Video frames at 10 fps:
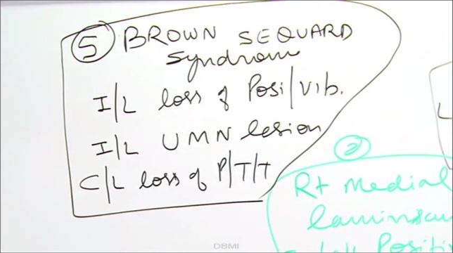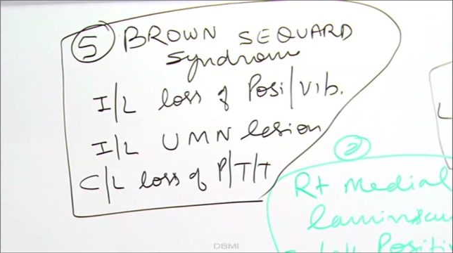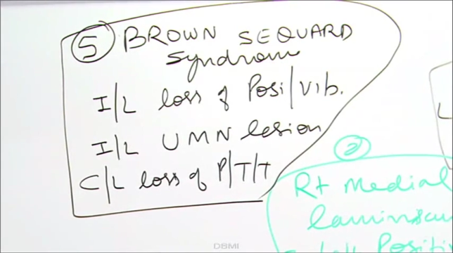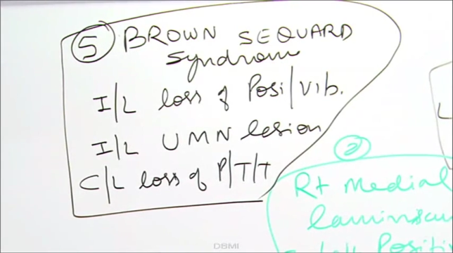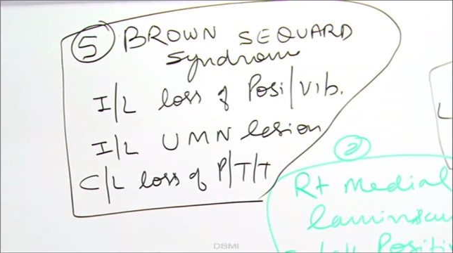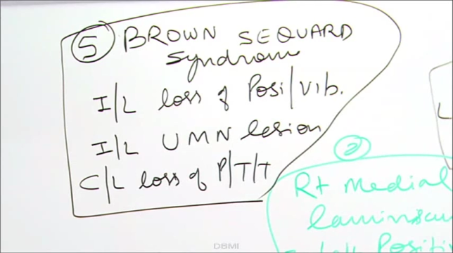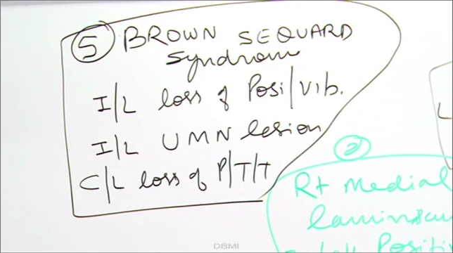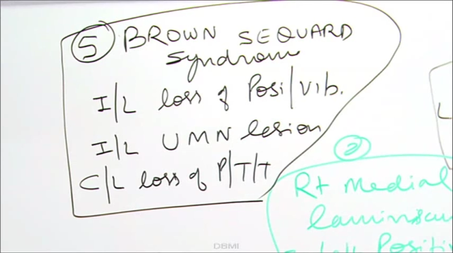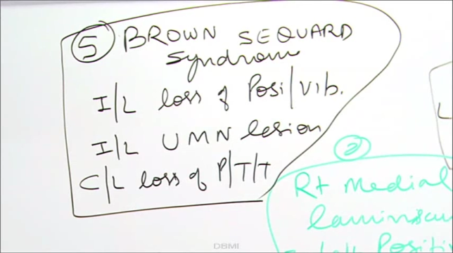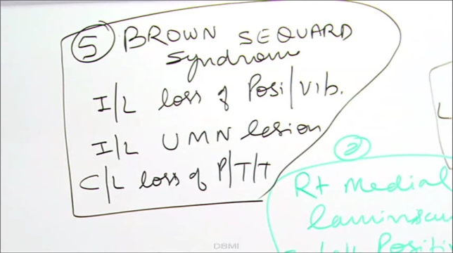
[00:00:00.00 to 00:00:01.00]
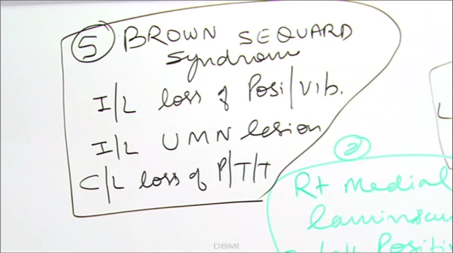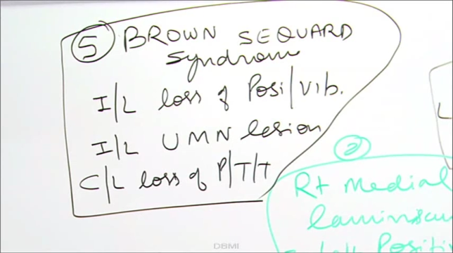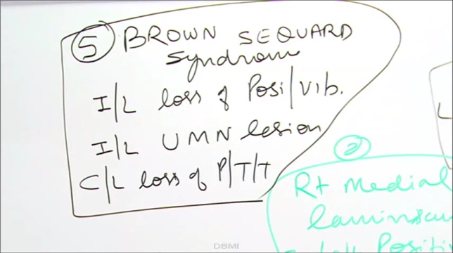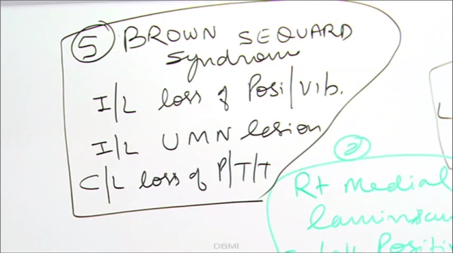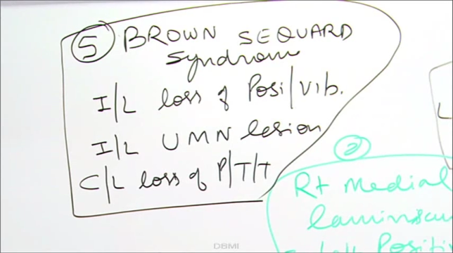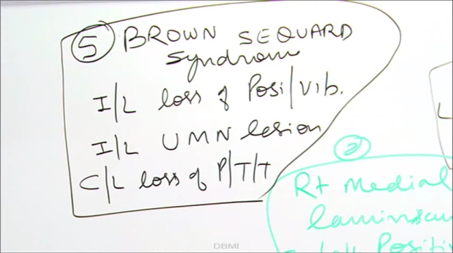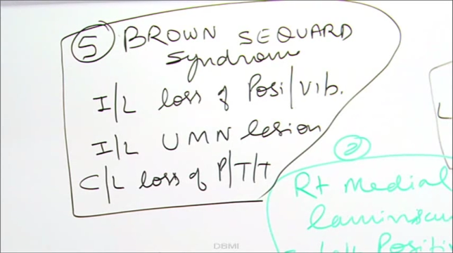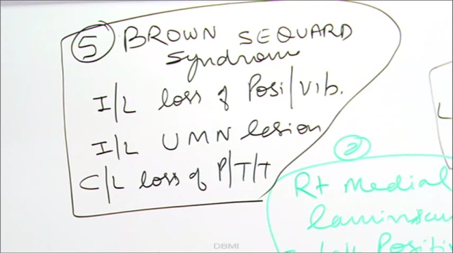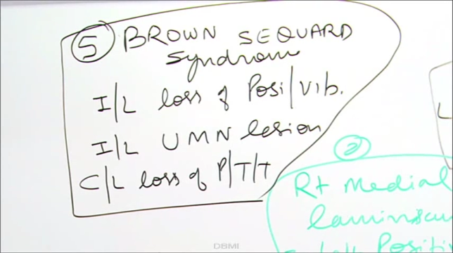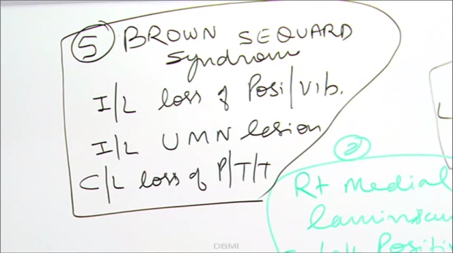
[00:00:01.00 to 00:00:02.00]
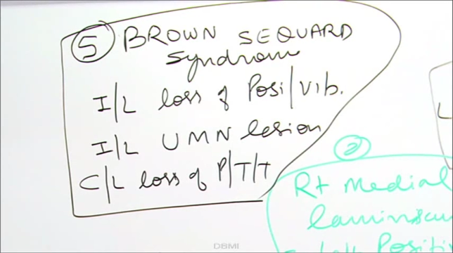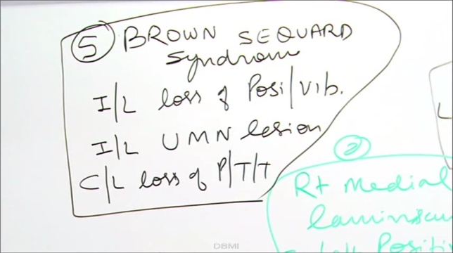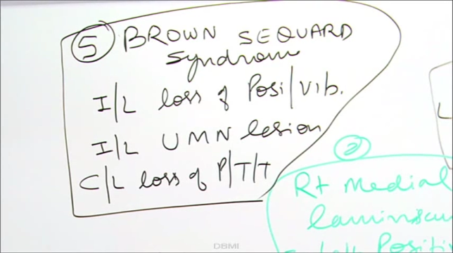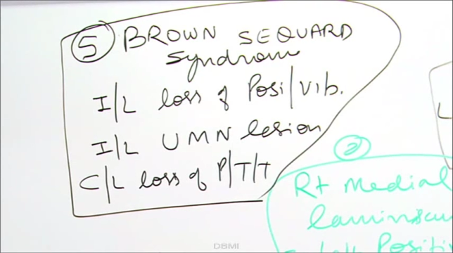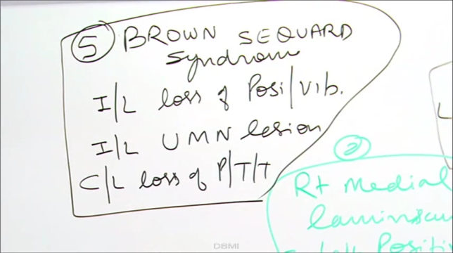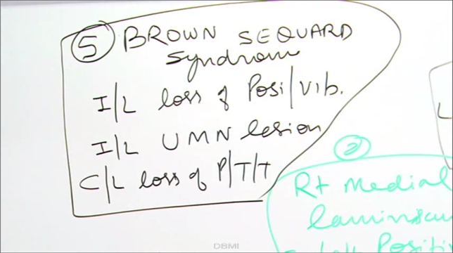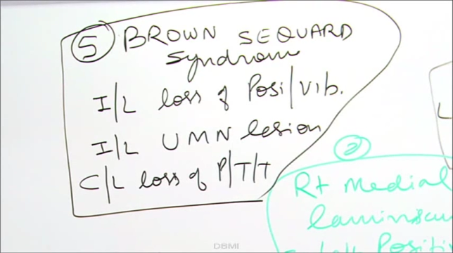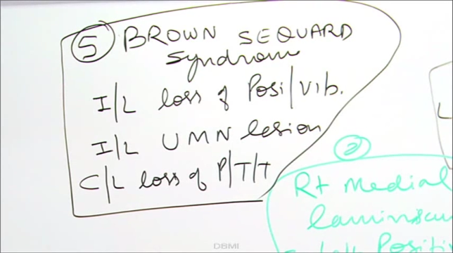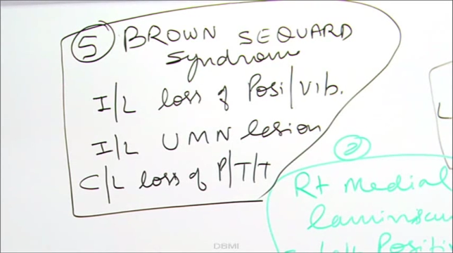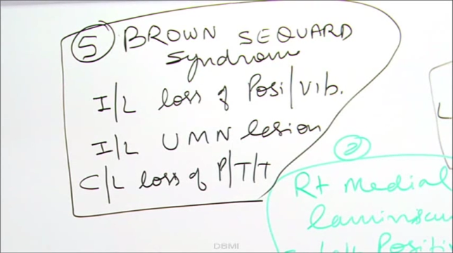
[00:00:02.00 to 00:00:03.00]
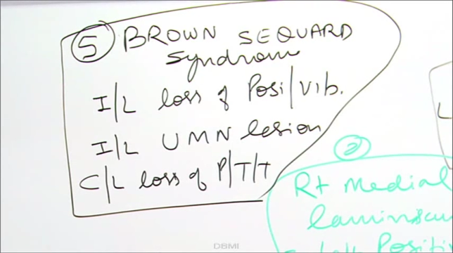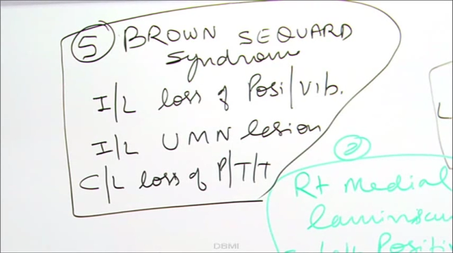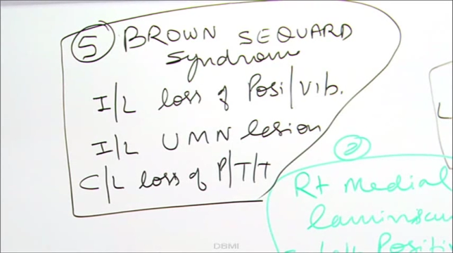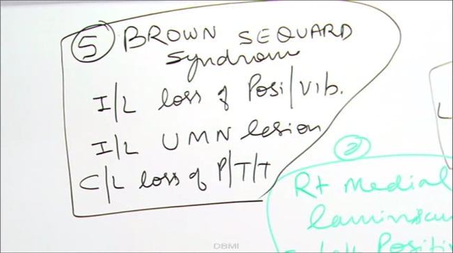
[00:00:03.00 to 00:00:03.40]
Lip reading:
[unreadable: no face in view]